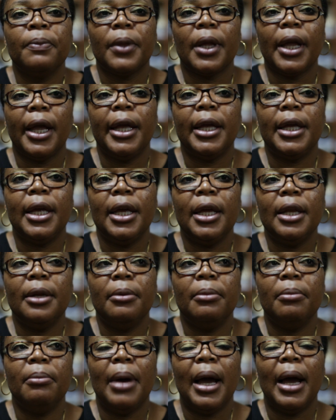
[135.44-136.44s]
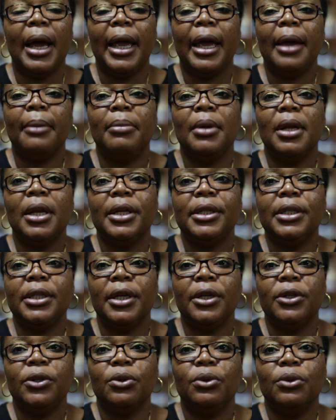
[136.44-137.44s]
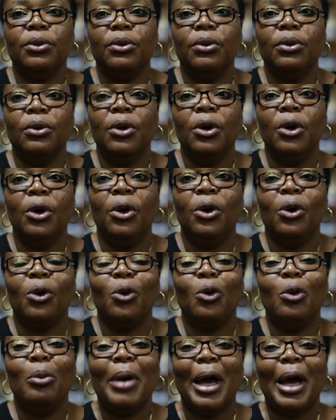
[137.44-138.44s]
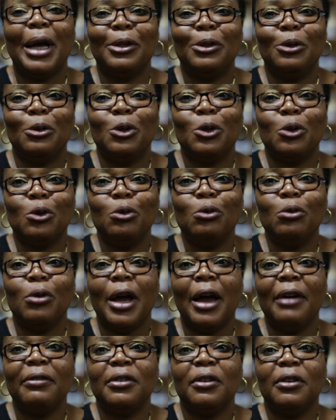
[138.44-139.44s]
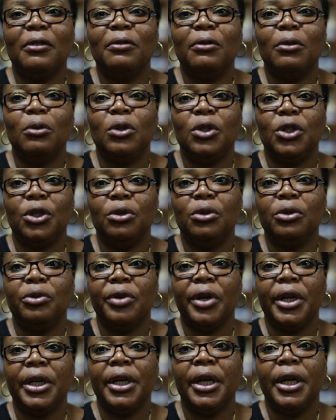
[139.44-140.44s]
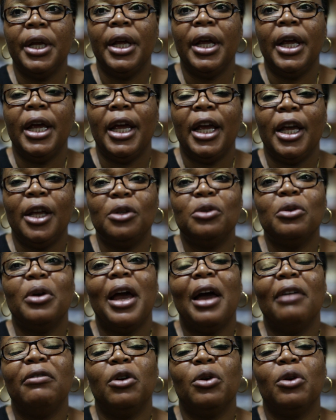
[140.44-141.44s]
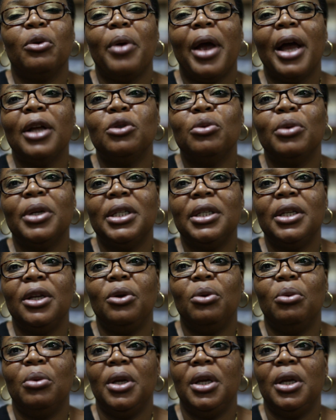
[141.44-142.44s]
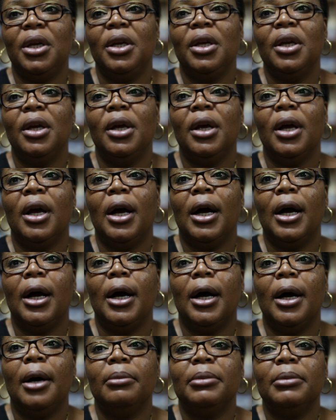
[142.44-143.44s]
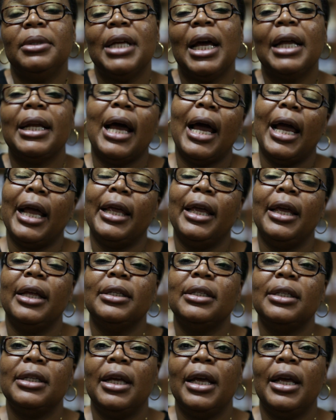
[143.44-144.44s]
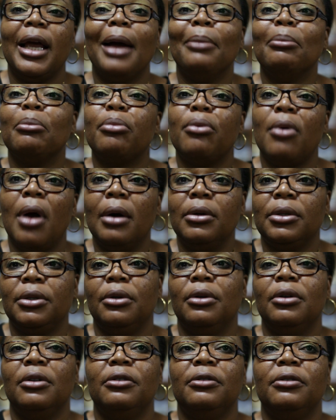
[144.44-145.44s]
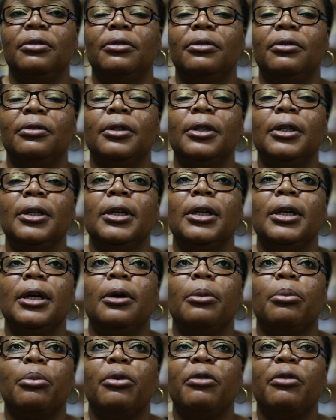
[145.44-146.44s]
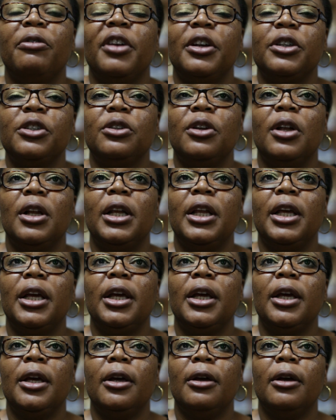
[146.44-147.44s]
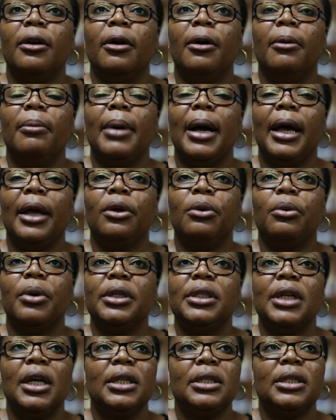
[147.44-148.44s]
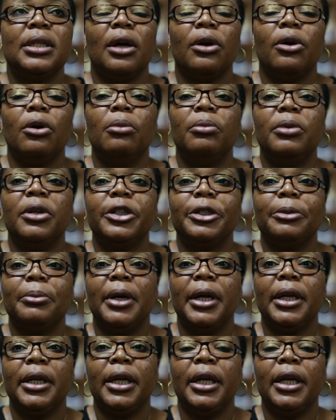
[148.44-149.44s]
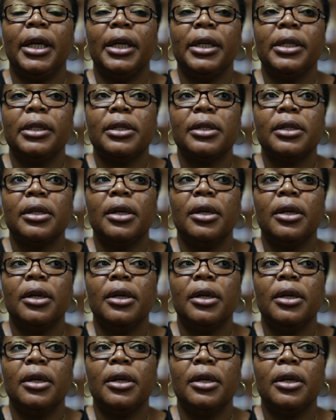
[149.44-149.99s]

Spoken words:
again, my ability to go back to school after 4 children and to have a graduate degree that I can say I'm proud of. Professionally, my greatest accomplishment is